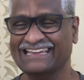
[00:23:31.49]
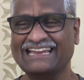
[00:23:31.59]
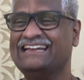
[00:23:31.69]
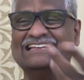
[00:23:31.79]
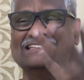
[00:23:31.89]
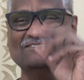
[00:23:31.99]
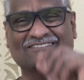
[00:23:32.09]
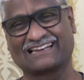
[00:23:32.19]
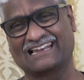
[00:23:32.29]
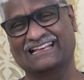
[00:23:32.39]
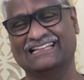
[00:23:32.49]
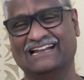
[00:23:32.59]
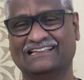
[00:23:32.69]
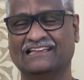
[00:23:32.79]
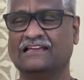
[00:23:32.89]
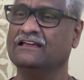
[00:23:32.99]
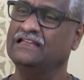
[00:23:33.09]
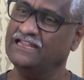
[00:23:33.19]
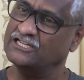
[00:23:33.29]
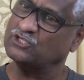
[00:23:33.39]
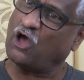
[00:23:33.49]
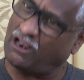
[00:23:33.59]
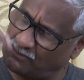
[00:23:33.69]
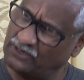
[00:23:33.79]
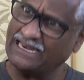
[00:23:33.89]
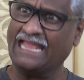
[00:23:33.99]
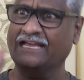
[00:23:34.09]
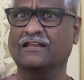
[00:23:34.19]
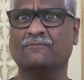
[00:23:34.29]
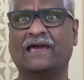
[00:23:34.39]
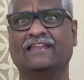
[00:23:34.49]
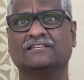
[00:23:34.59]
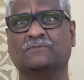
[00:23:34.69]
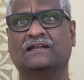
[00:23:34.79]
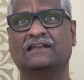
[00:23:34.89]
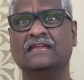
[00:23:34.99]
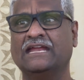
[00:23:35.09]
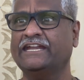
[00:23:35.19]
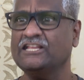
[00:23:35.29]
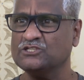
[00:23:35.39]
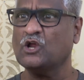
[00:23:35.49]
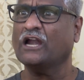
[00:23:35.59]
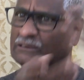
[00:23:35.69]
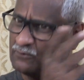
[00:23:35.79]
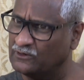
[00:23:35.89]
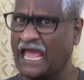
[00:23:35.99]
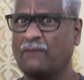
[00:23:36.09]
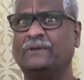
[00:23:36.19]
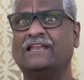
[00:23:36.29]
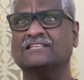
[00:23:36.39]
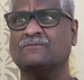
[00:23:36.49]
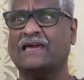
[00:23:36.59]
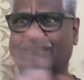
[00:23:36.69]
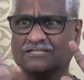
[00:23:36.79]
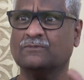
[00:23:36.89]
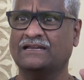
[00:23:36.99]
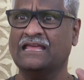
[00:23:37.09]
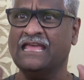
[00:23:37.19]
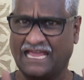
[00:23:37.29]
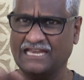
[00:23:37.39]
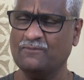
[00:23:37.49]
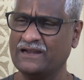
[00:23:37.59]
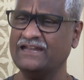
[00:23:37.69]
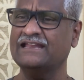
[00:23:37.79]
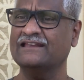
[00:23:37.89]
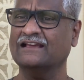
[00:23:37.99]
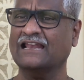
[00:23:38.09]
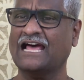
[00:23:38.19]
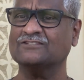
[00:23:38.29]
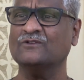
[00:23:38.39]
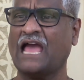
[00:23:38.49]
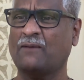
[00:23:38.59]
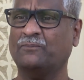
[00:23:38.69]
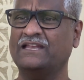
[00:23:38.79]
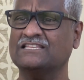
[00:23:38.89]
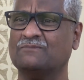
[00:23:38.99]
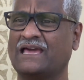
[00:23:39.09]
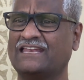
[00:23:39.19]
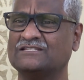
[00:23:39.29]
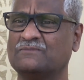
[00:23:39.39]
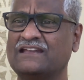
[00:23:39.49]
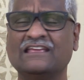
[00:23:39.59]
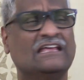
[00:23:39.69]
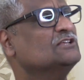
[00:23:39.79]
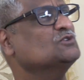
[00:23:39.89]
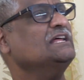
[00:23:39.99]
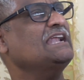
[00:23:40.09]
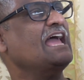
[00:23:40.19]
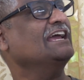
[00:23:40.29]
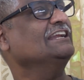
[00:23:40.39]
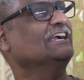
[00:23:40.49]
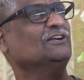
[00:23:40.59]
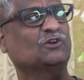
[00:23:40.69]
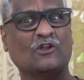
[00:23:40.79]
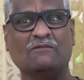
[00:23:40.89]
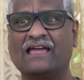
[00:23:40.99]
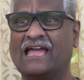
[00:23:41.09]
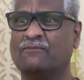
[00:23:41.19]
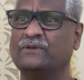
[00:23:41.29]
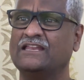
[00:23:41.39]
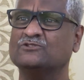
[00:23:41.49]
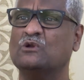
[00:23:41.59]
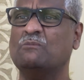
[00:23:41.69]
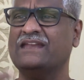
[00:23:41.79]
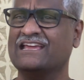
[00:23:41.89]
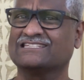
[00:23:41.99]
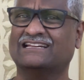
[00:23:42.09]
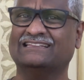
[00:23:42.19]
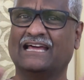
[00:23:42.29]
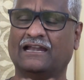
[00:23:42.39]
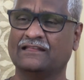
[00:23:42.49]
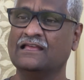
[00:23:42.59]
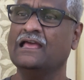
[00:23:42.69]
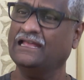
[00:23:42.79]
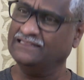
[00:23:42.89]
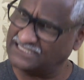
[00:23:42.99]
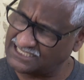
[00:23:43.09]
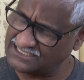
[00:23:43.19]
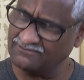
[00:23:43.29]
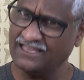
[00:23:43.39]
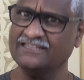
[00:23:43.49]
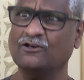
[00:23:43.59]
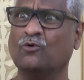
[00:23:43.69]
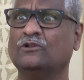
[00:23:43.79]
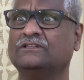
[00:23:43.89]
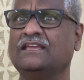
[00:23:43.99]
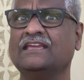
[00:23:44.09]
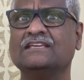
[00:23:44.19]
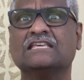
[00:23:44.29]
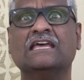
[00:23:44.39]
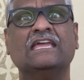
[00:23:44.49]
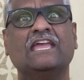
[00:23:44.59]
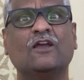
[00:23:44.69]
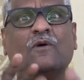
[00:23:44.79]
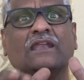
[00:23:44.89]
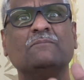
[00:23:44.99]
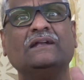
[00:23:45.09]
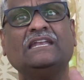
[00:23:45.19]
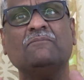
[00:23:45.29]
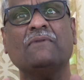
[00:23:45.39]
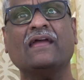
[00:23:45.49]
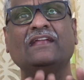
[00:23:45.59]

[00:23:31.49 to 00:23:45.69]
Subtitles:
It doesn't work like that. It's all about anger management. It is not about happiness management. Anybody done a class on happiness management so that I can control my happiness? Nobody has done that. And this is where the whole thing is. Equanimity